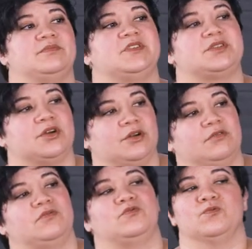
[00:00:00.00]
start
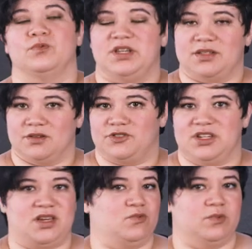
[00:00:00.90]

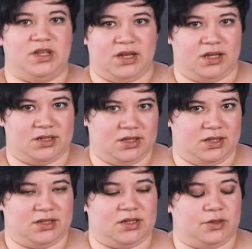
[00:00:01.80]
researching and reading into
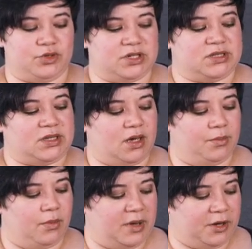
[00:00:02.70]
this, you know, just the
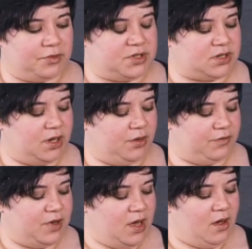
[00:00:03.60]
amount
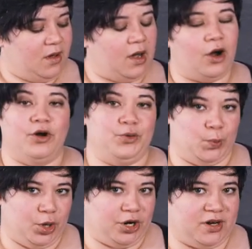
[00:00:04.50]
of
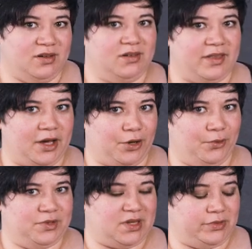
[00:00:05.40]
hard work that
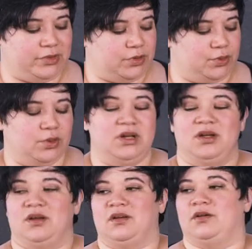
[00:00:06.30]
goes into
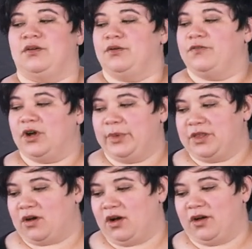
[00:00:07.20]
farming
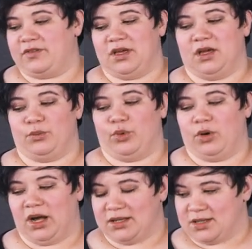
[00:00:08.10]
the coffee and
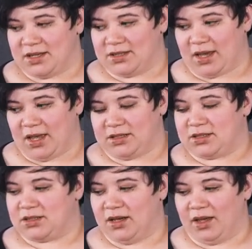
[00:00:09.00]
processing it.
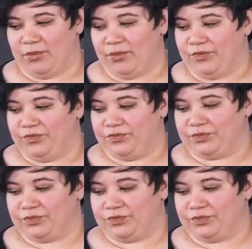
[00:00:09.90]
Um,